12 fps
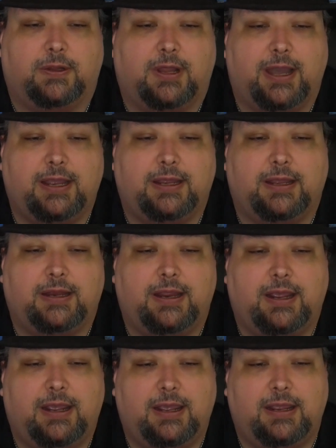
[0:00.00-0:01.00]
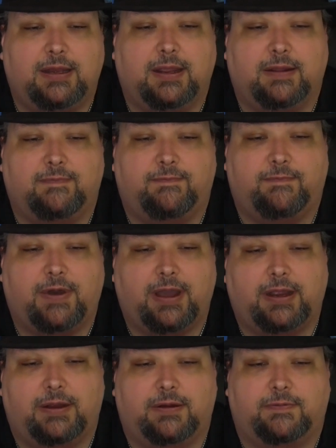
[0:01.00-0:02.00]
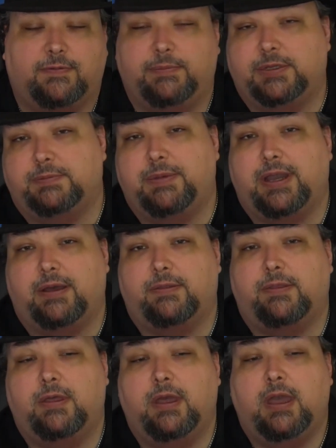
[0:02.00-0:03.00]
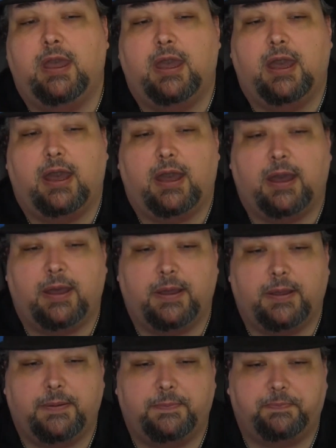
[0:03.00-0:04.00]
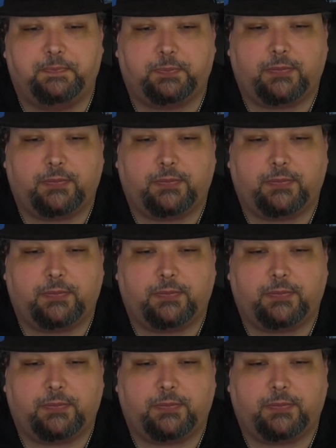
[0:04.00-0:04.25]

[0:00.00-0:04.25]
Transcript: light and heat and fire from its mouth. Um,